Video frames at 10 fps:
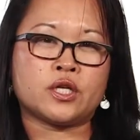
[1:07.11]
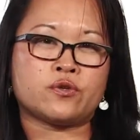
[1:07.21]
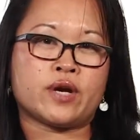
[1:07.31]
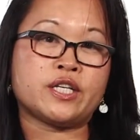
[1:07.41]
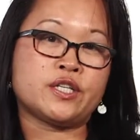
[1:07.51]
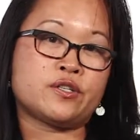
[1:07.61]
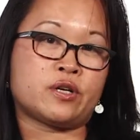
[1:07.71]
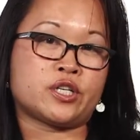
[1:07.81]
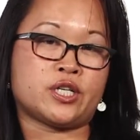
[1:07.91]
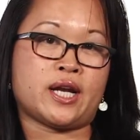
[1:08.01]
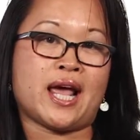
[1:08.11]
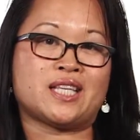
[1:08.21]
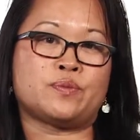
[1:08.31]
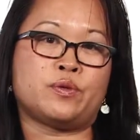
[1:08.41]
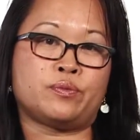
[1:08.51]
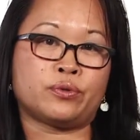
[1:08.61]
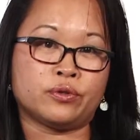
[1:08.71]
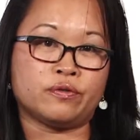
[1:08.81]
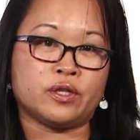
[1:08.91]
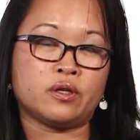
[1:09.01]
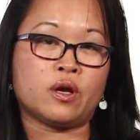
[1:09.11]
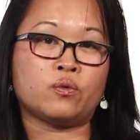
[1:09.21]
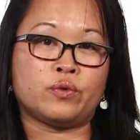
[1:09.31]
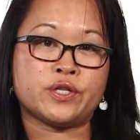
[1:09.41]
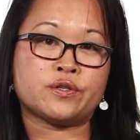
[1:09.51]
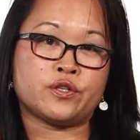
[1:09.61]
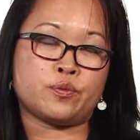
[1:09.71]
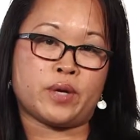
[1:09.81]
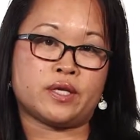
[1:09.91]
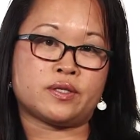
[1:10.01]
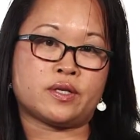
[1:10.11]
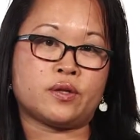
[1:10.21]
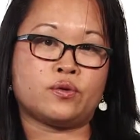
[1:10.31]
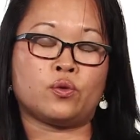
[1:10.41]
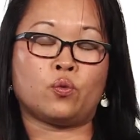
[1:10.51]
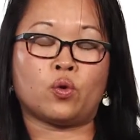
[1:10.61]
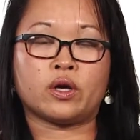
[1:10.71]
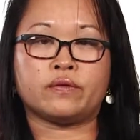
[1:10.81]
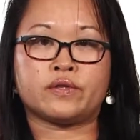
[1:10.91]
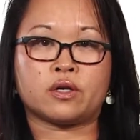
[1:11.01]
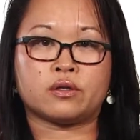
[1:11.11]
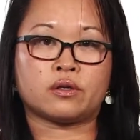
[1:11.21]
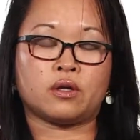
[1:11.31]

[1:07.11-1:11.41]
Direct instruction has been proven, research-based, through the work of Dr.